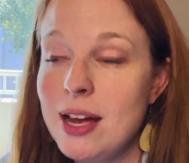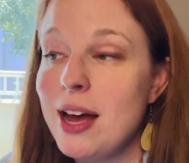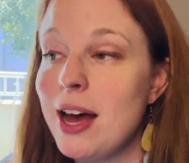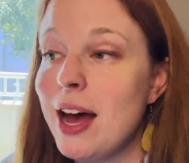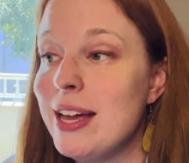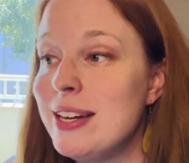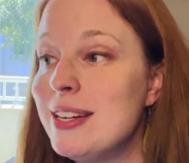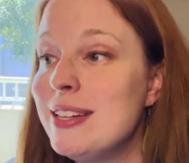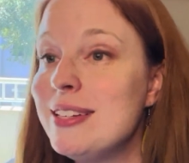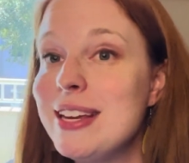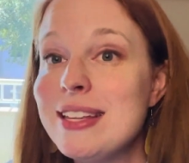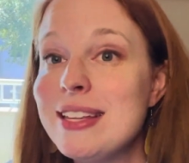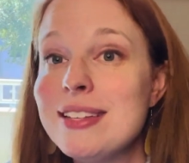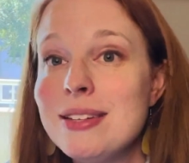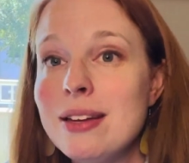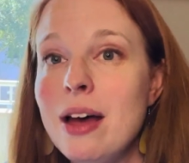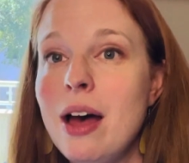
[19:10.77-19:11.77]
I didn't take the
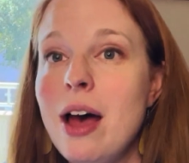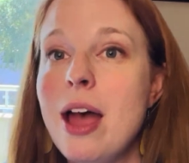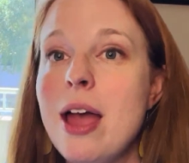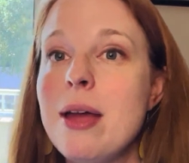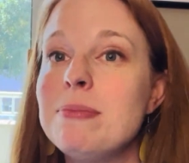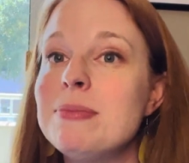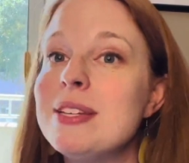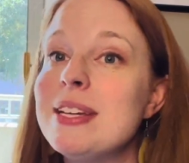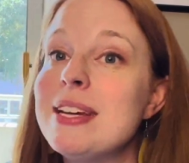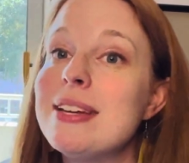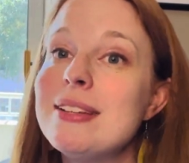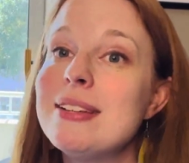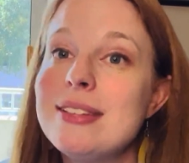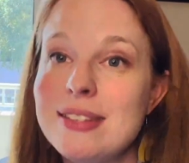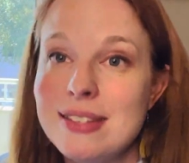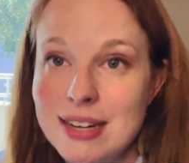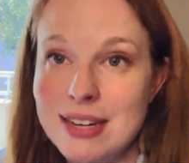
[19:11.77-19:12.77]
time to get a
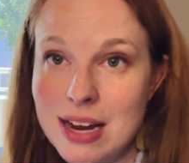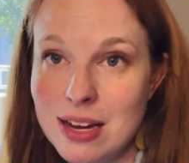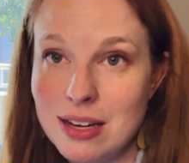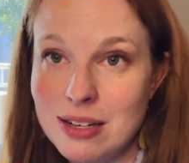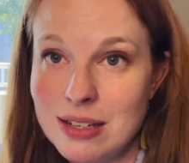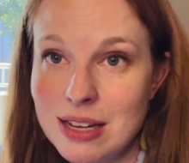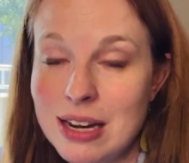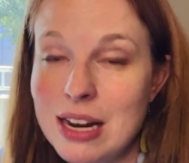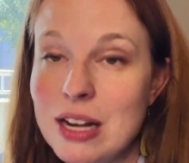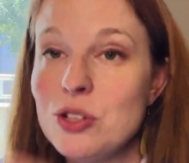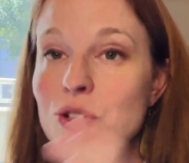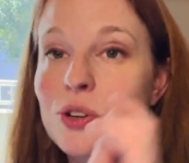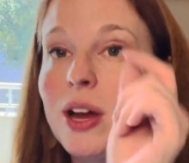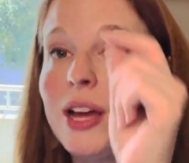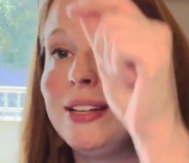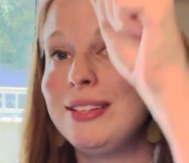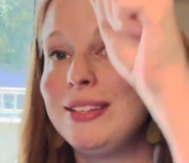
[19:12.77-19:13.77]
stand, and I
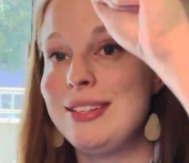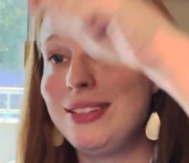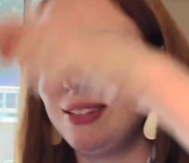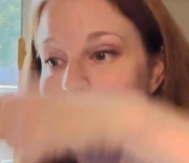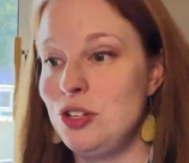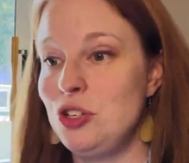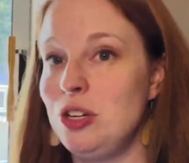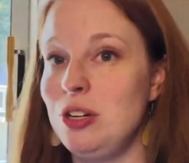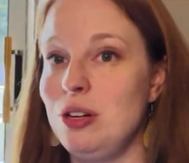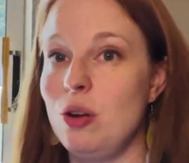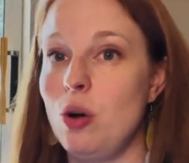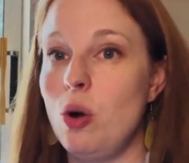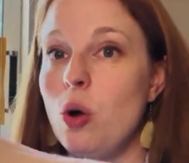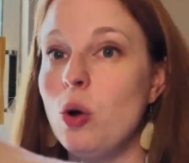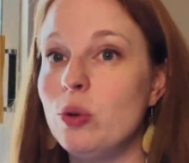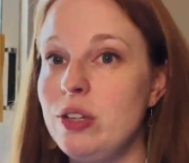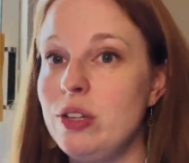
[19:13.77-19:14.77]
tried stitching,
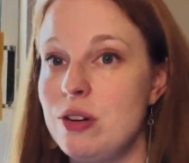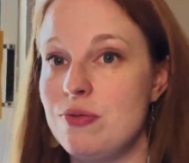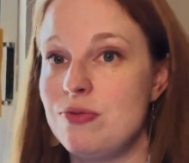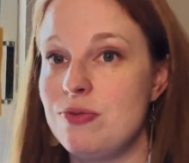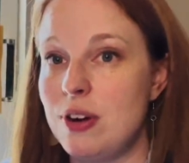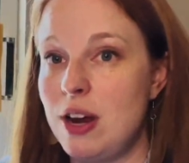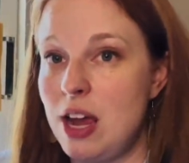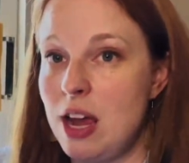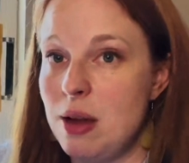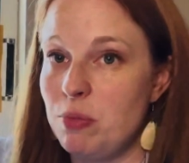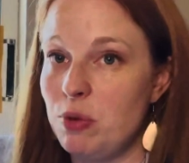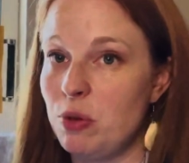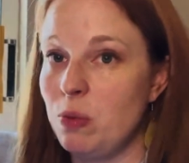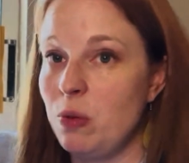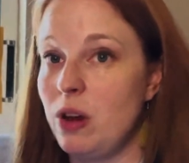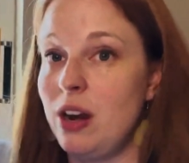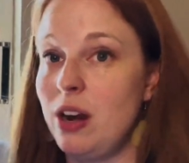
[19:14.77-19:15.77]
holding a frame with
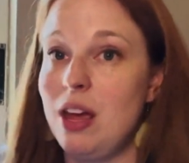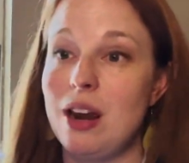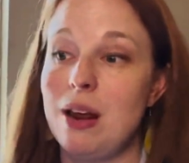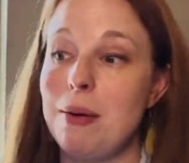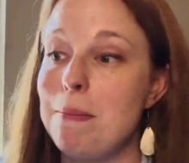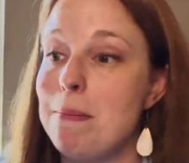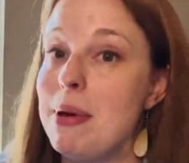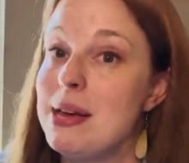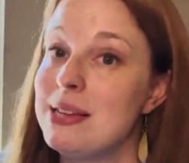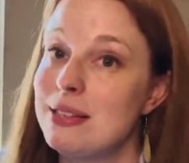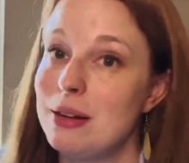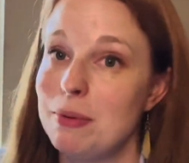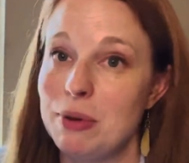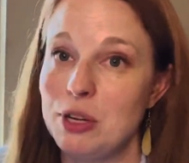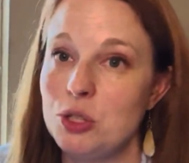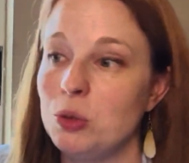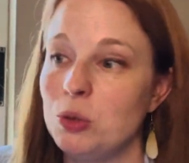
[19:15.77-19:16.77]
one, and I messed up
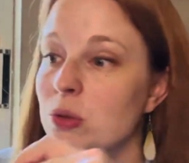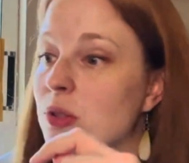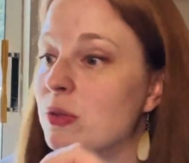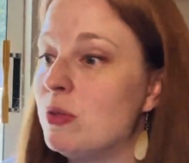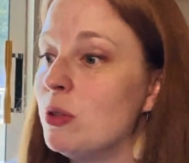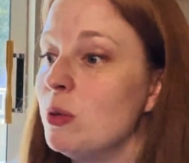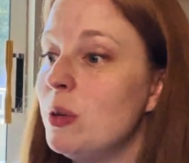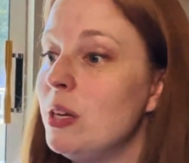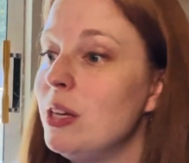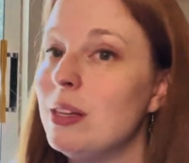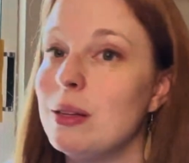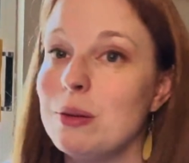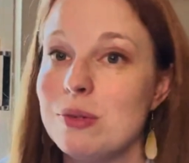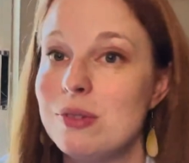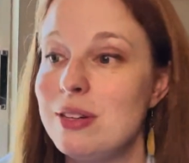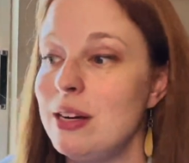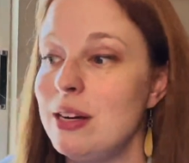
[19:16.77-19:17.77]
my shoulder for a week. It
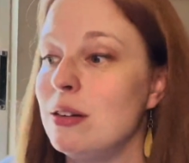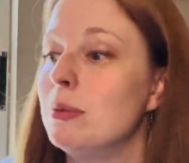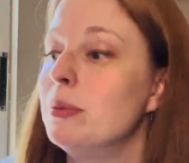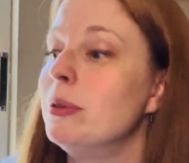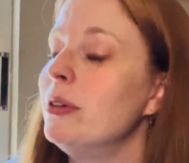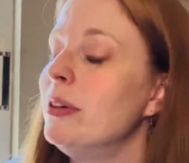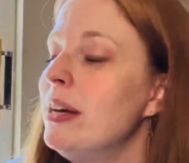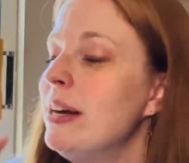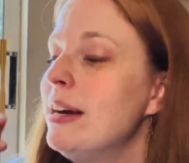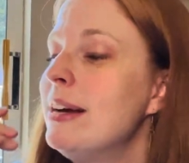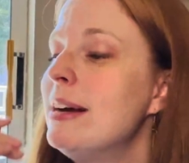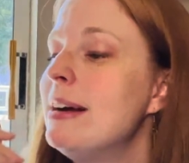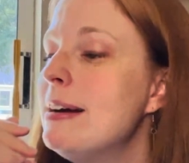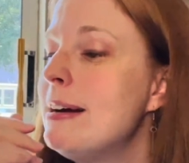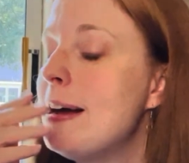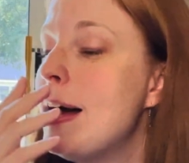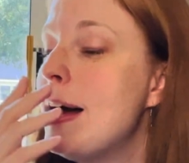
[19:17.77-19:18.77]
was terrible.
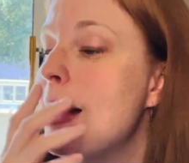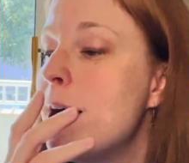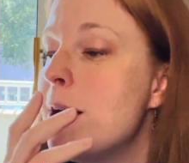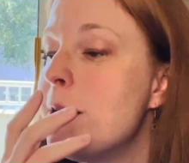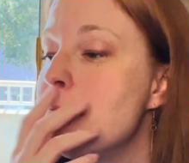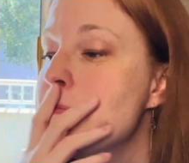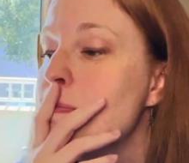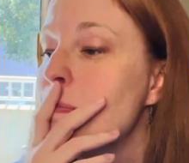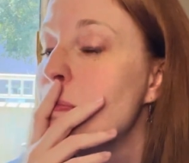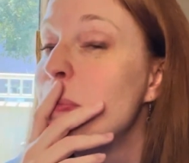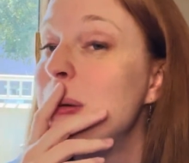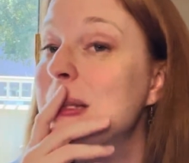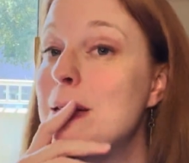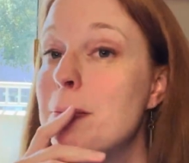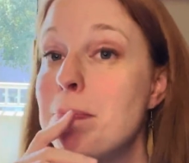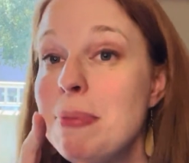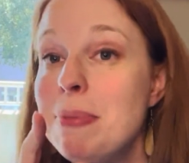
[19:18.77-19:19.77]
But
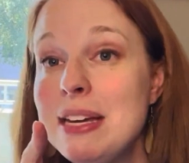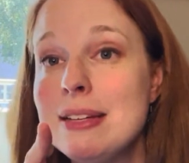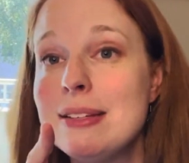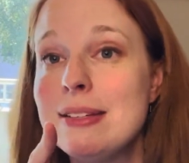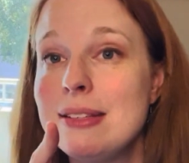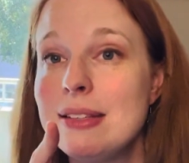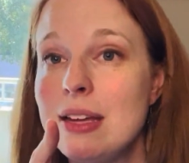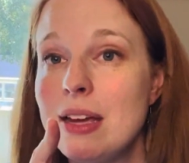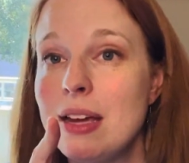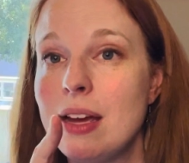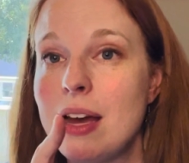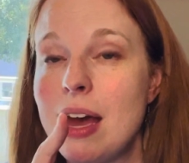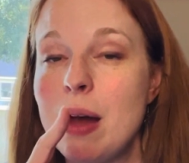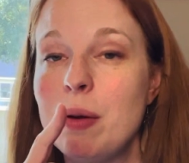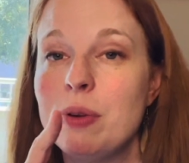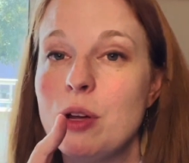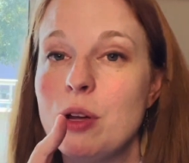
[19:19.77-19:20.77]
the biggest thing
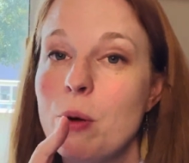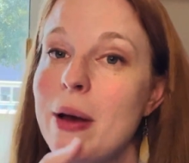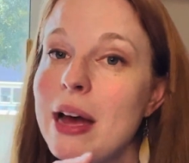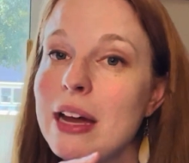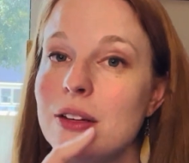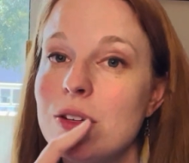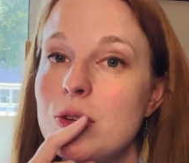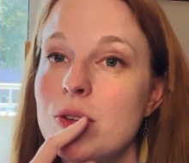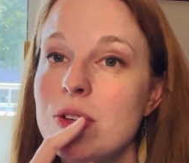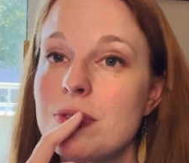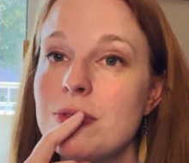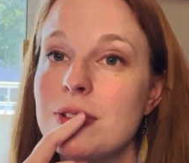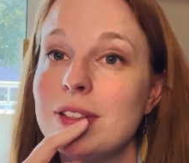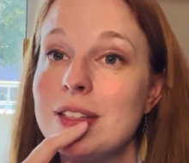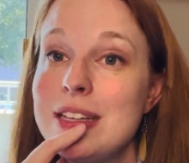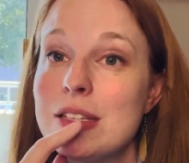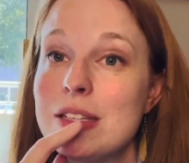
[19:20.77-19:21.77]
I would go back and do
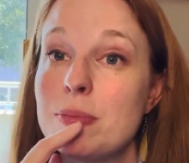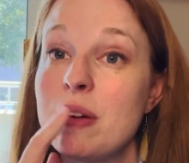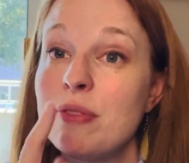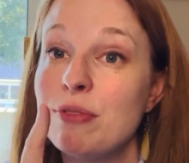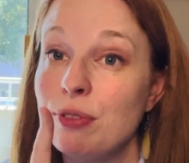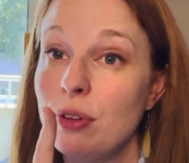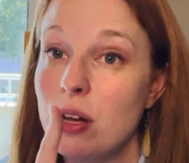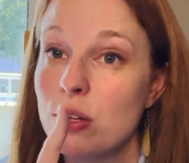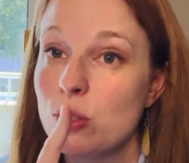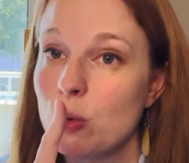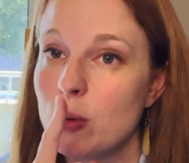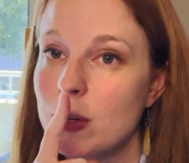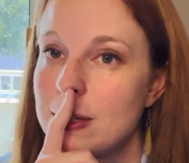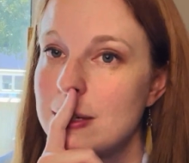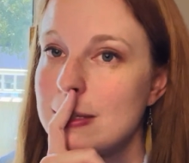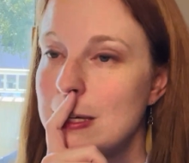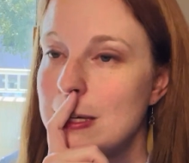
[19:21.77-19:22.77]
differently is my floss
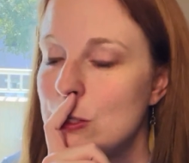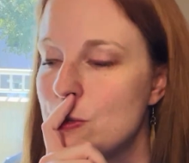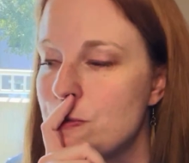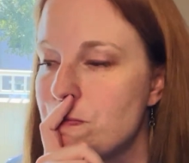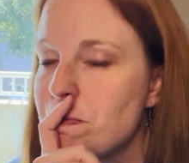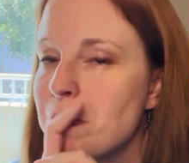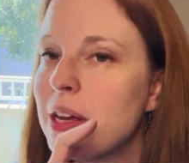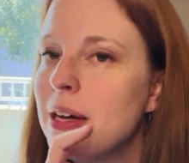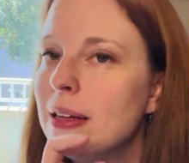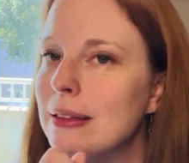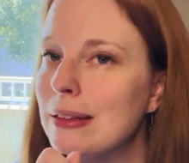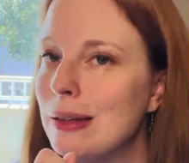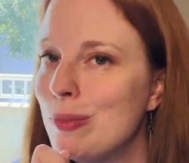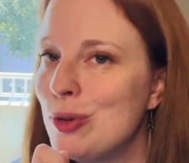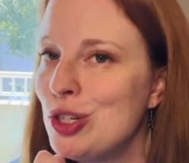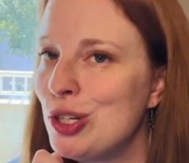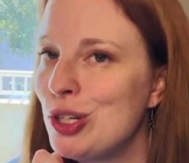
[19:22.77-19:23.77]
organization. Let
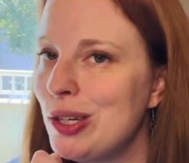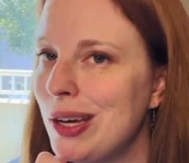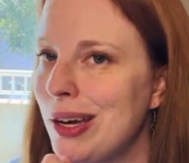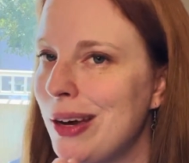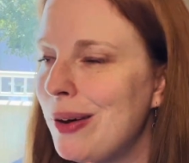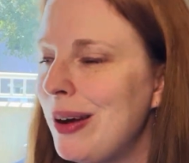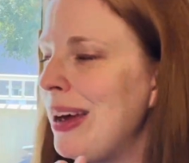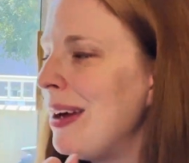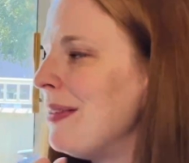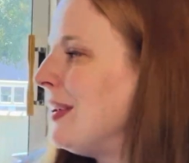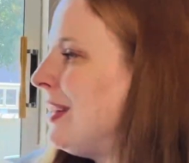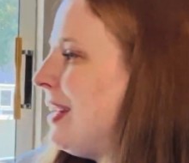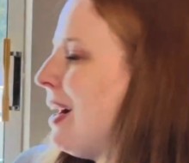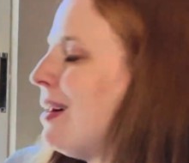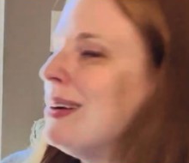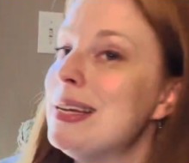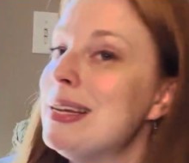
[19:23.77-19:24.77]
me show you how I have it
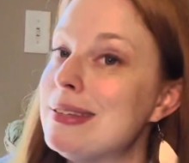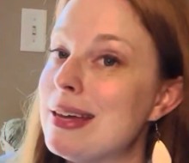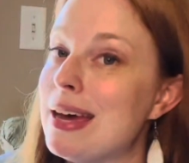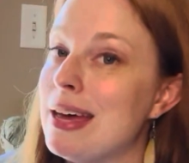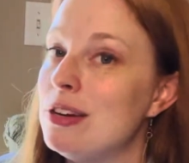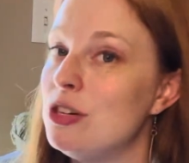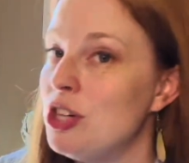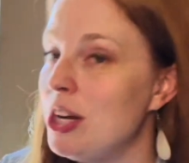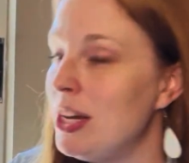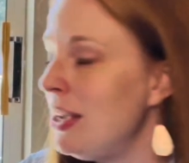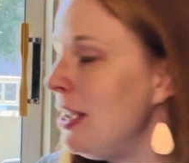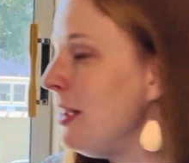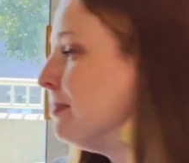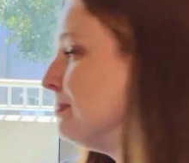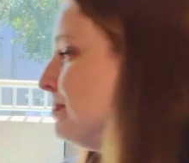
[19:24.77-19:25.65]
now. It's kind of janky.